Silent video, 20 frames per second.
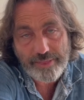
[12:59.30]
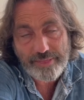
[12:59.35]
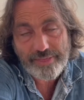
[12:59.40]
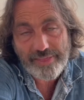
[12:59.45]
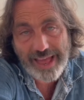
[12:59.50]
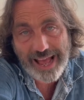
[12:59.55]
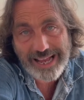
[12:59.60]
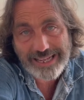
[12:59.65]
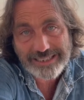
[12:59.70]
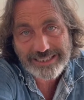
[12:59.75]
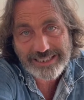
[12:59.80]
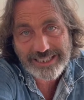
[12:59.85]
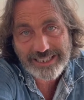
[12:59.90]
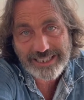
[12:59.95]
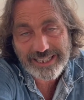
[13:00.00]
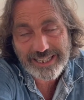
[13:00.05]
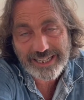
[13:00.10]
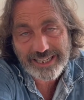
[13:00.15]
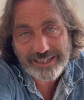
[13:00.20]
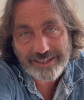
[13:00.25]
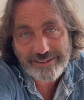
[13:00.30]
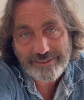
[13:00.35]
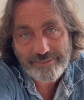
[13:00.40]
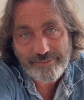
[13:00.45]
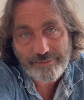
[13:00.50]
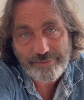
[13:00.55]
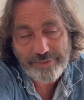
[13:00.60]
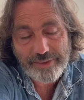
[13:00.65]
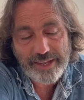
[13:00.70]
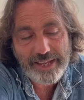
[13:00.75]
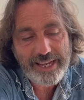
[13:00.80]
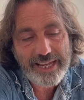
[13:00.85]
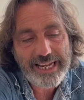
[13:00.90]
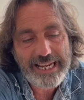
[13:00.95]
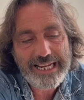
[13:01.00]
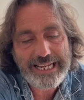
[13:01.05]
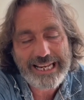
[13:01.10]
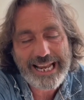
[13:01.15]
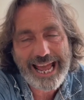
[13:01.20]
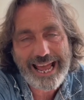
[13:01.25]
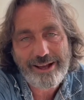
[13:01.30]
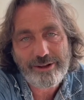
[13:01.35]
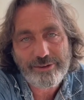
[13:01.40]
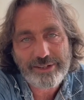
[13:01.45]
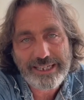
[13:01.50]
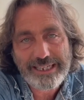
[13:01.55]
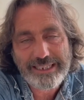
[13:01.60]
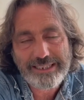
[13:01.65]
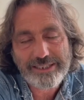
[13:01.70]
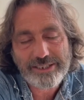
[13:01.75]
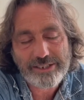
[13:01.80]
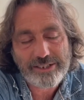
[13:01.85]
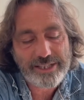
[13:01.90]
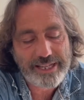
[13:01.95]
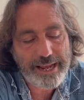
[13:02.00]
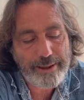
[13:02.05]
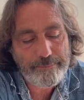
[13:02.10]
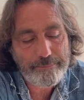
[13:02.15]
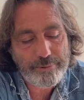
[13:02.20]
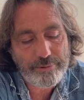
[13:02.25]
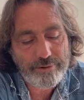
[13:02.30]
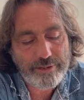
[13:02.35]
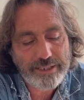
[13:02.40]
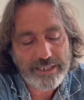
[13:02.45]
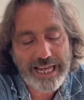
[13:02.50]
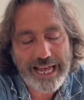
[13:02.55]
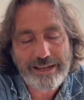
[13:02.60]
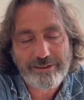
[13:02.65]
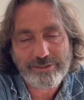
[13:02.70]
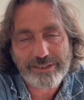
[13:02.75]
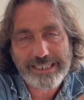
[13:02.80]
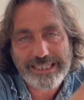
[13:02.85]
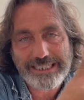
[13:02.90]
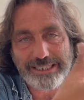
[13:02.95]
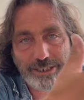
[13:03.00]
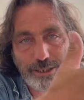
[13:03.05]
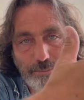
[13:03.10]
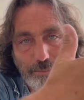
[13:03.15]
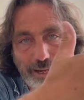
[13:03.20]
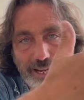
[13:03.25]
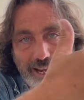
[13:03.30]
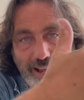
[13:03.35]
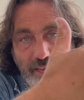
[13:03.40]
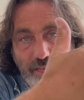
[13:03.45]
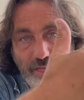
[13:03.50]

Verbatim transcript: that's the thing. He now needs, the emperor now needs to be